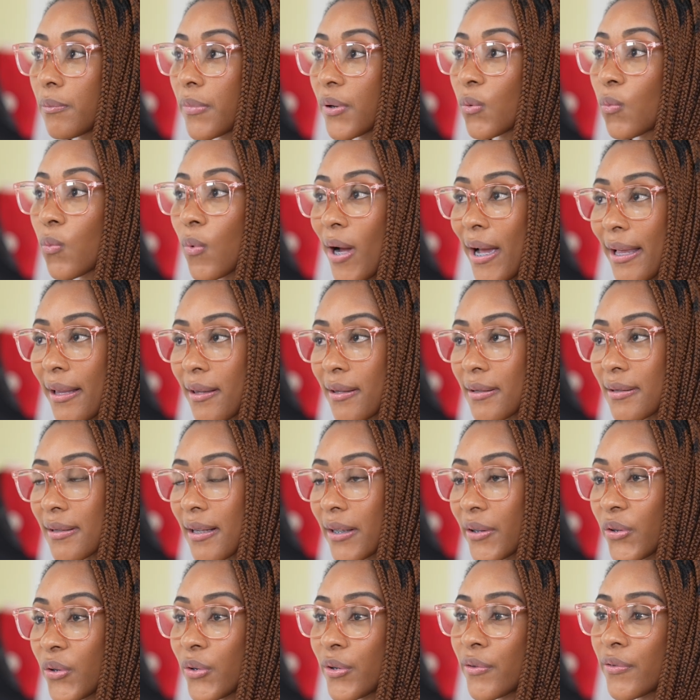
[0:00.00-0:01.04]
But whilst
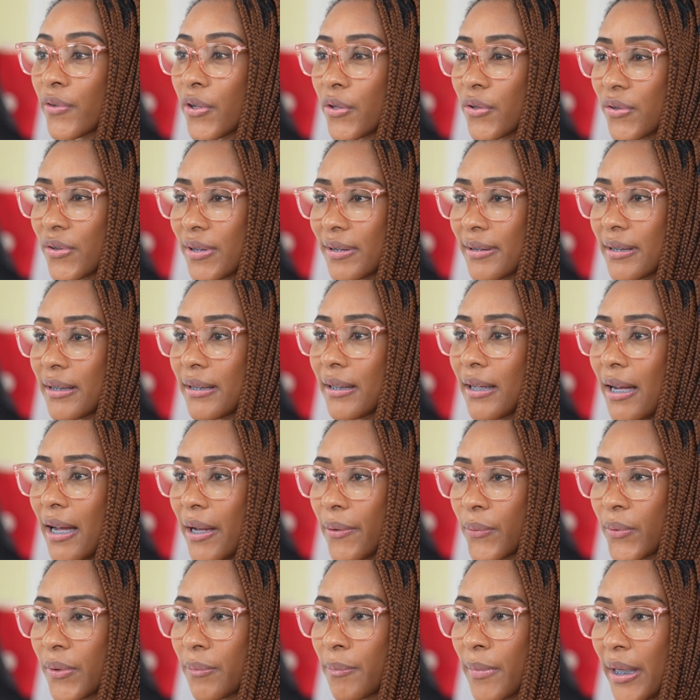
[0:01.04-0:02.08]
at university, I
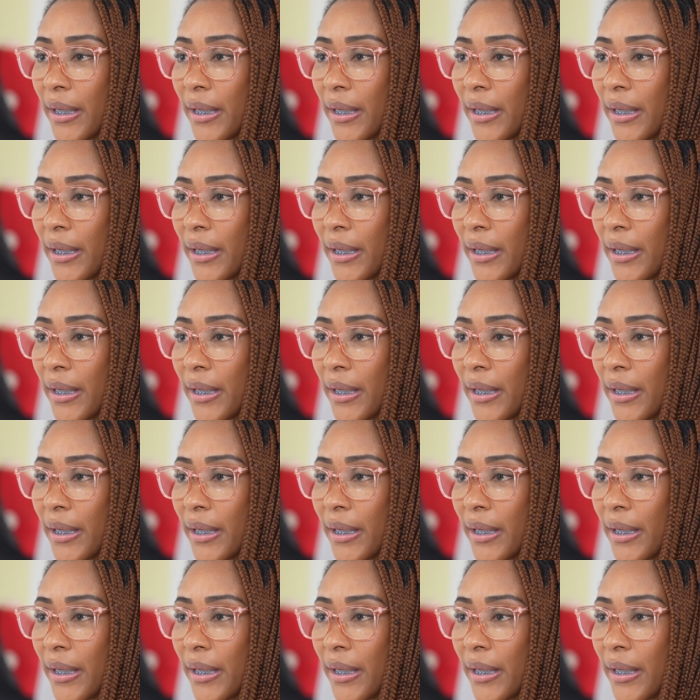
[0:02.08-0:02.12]
would